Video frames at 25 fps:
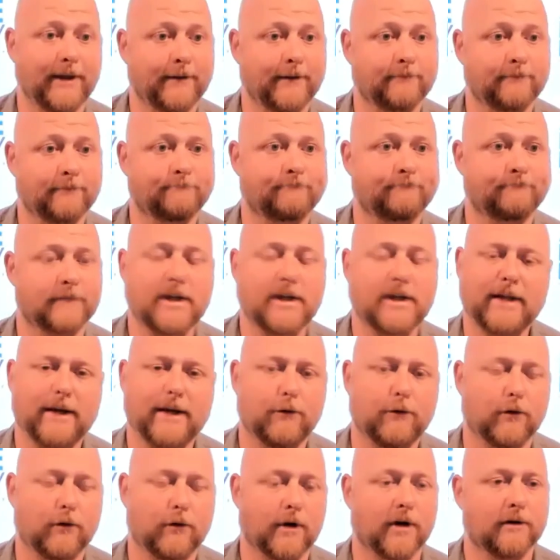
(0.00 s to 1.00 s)
me. And
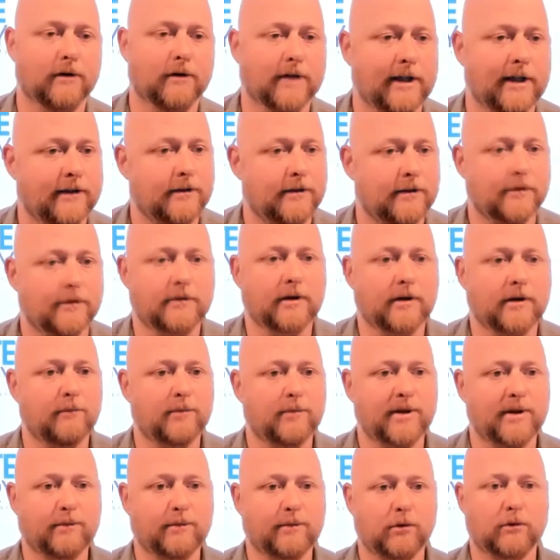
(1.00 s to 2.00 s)
they won't all let you.
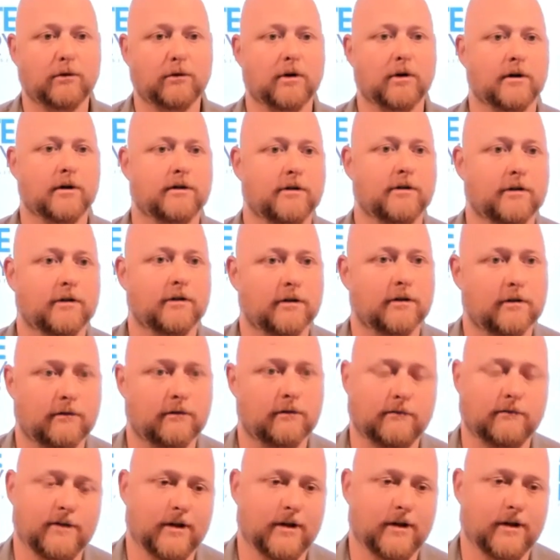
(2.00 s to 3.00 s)
Some people are
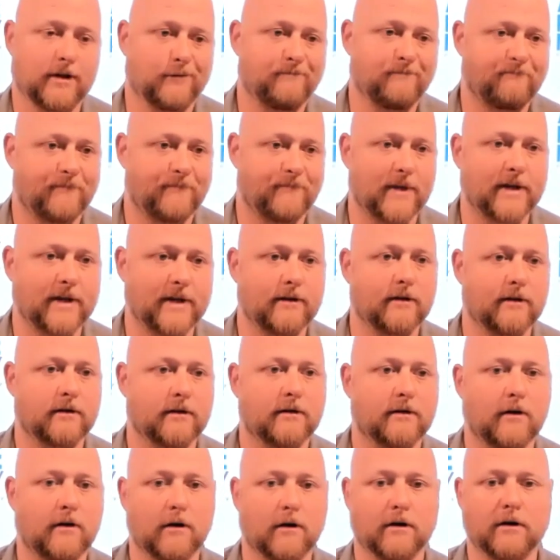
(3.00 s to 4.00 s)
just, you know, they
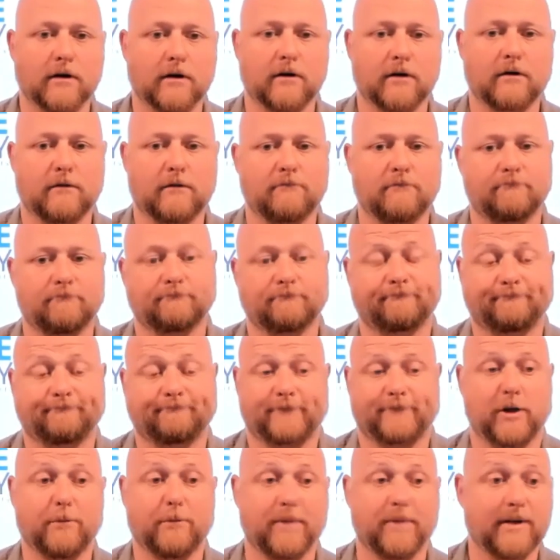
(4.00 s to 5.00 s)
just aren't.
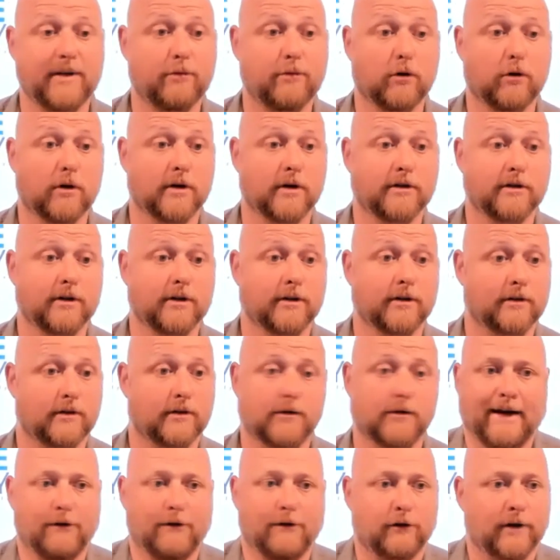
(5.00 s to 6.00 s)
Some people are
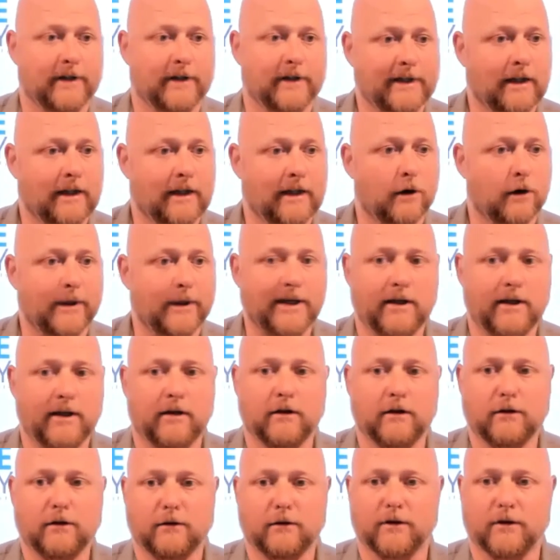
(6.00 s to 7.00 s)
just have a really low
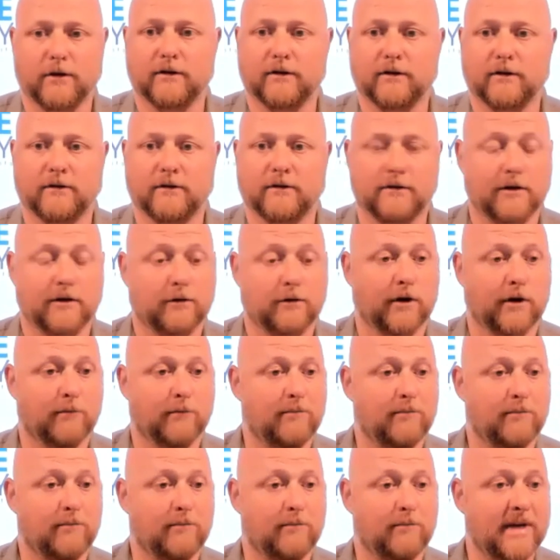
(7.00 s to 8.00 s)
EQ and just
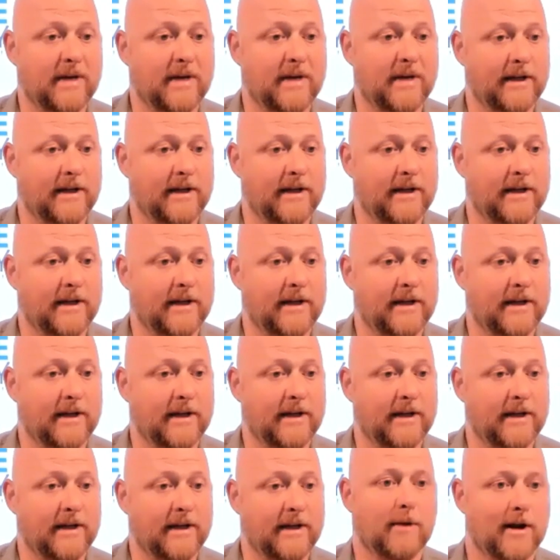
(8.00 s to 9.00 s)
want to bitch and
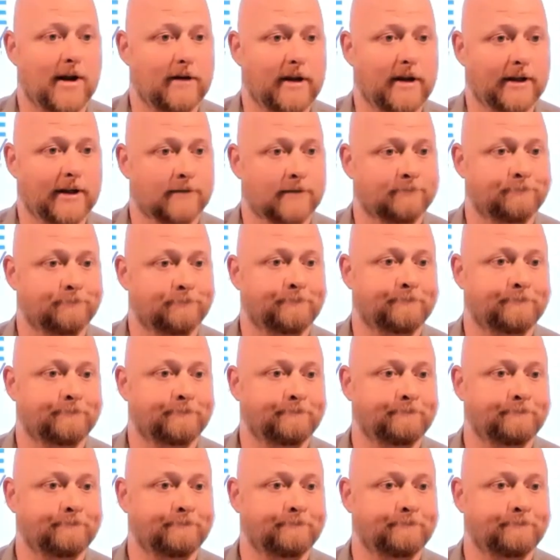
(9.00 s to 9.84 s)
complain about everything.